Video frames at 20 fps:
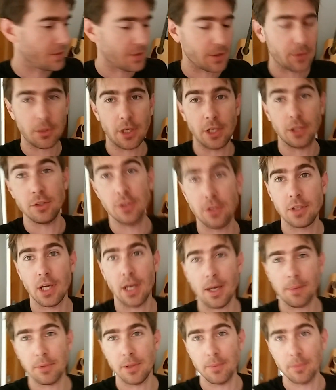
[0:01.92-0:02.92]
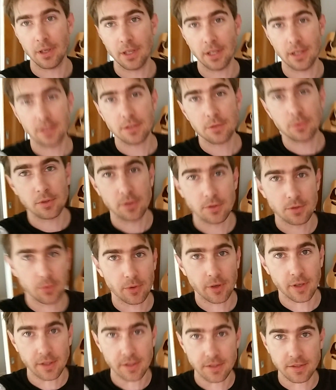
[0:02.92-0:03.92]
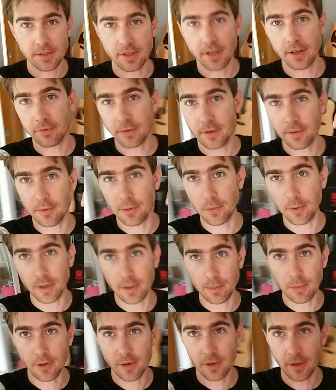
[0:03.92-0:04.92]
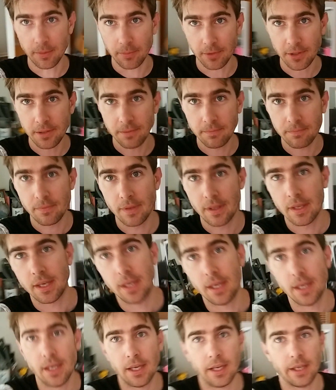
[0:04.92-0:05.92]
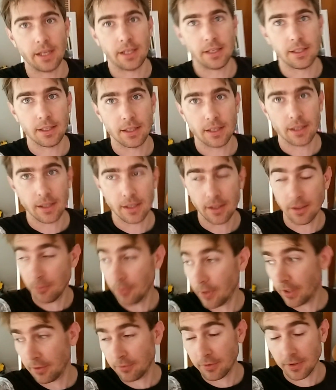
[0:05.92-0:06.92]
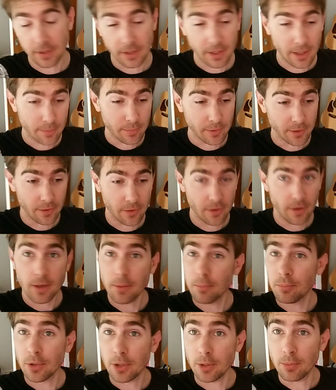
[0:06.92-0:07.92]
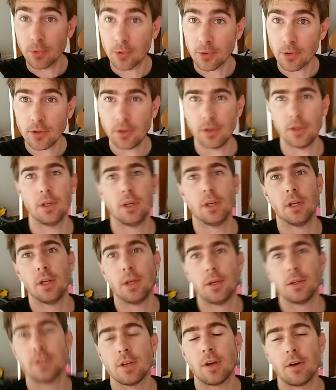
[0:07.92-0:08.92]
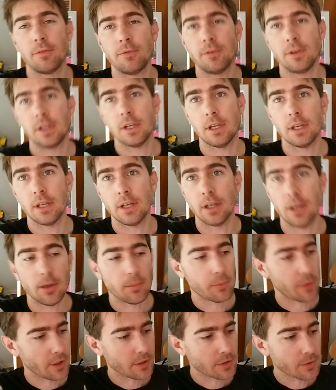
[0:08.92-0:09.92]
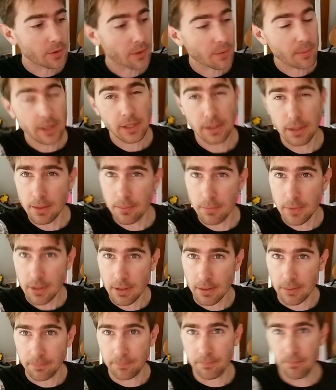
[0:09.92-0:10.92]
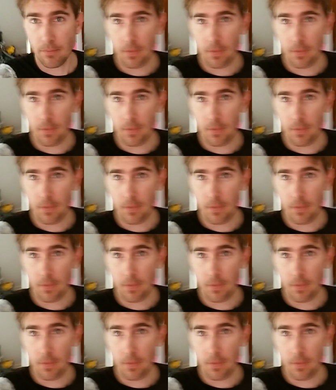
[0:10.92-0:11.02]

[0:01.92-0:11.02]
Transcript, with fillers: so I'm getting new carpet in my house, which is why there's stuff everywhere behind me. And uh, I'm waiting for the carpet guy. I'm pretty bored. So I figure I might talk about the MBN.